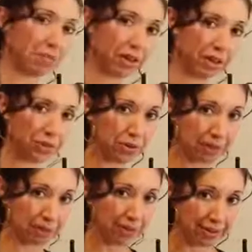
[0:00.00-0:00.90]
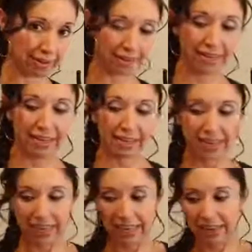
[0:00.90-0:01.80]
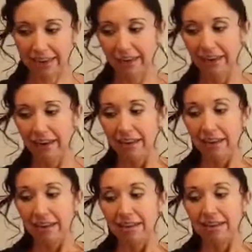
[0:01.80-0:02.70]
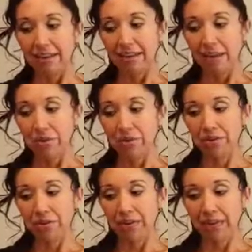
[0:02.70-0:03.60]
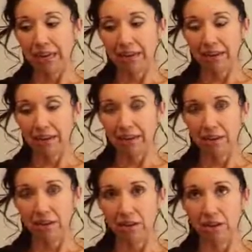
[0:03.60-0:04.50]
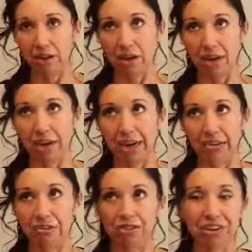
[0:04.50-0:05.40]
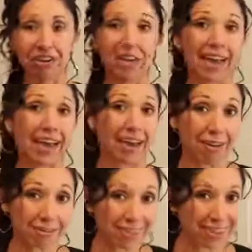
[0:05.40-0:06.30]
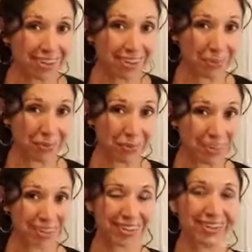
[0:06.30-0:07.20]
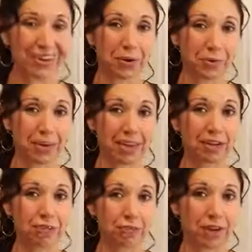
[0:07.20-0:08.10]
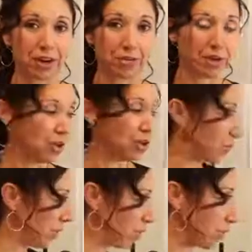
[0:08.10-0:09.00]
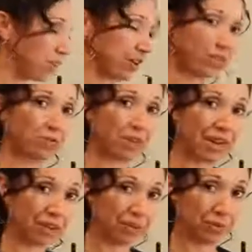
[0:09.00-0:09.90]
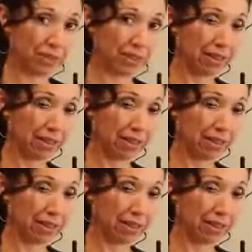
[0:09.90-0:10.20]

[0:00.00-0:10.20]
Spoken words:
molecule like this, it is able to take a hydrogen and a half, if you will, away from whatever it's reacting with.